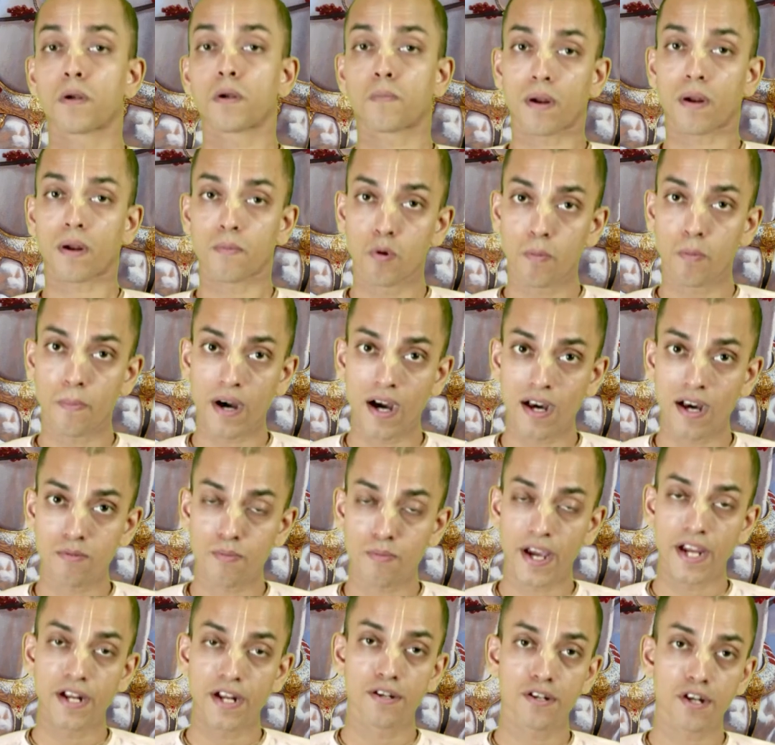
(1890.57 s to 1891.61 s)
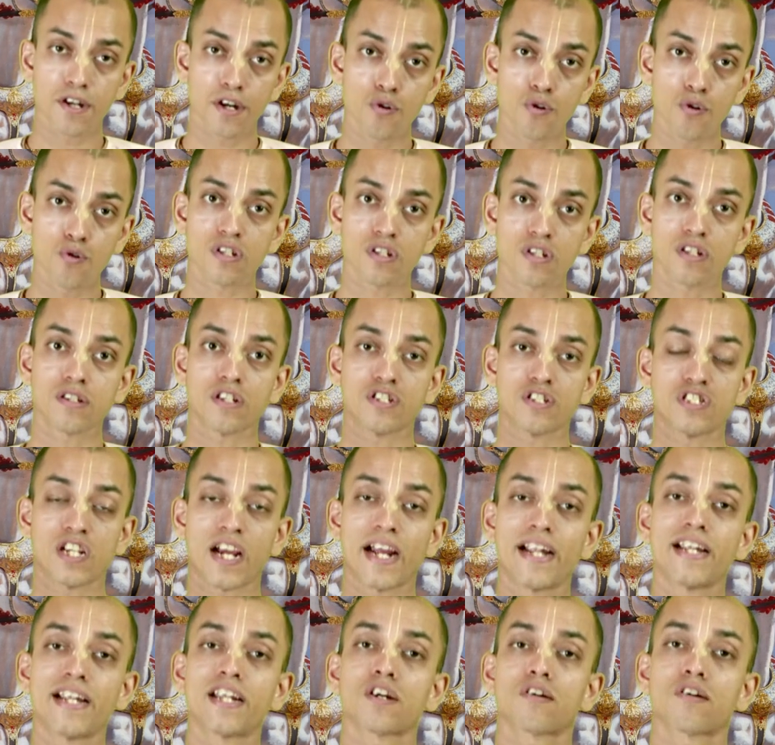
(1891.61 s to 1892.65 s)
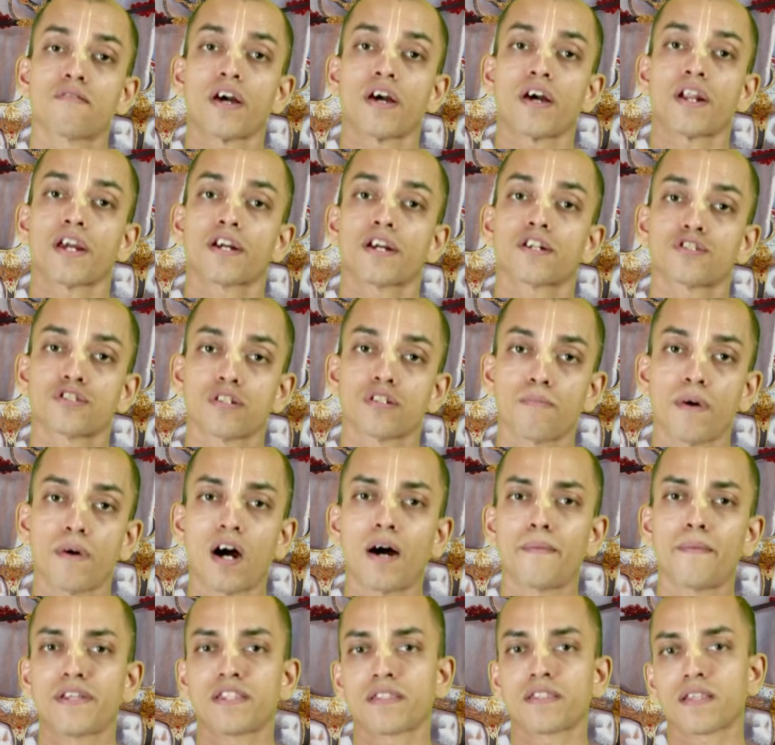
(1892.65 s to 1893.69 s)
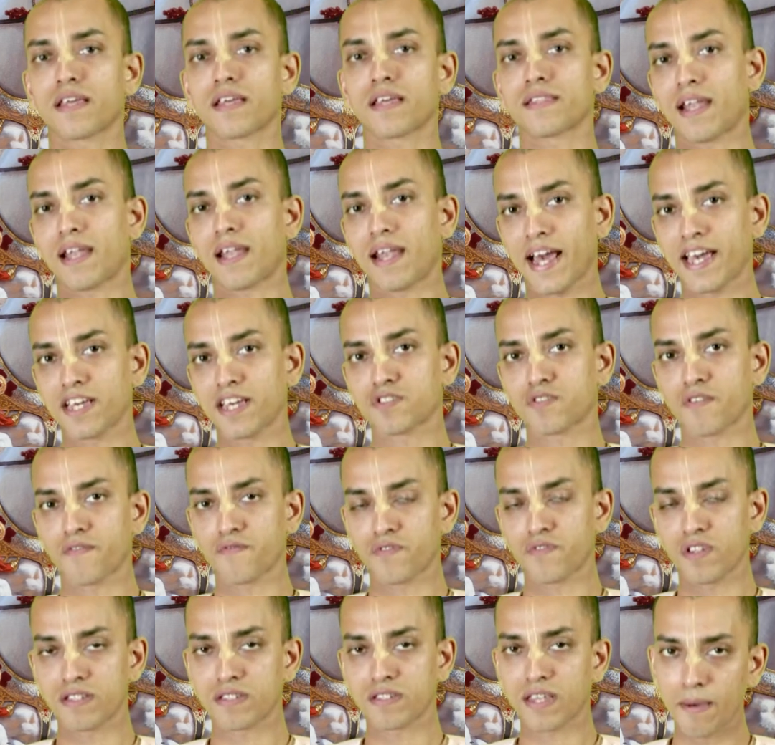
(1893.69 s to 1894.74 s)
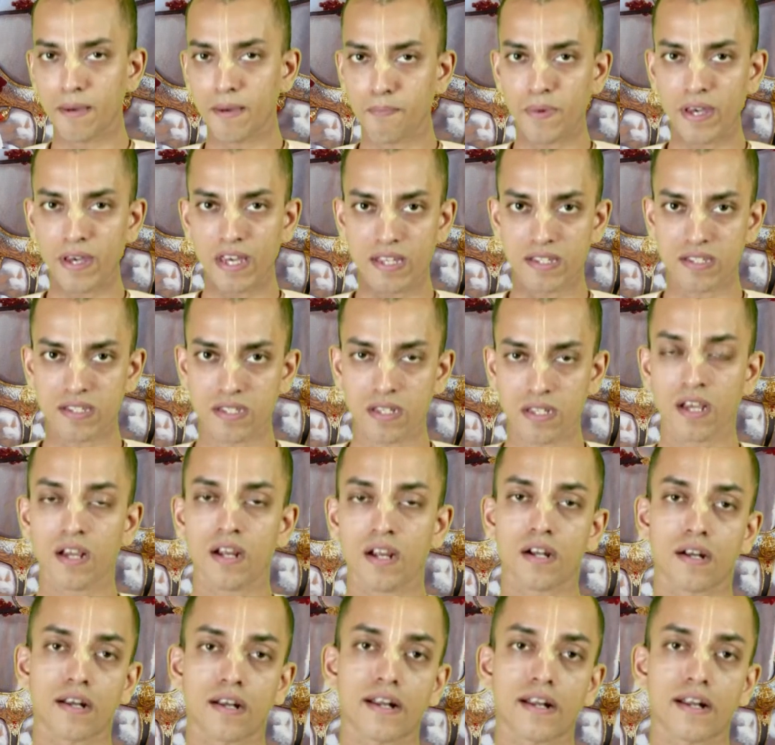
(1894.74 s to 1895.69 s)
But Prabhupada, by introducing the chanting of Hare Krishna Mahamantra in the lives of these hippies,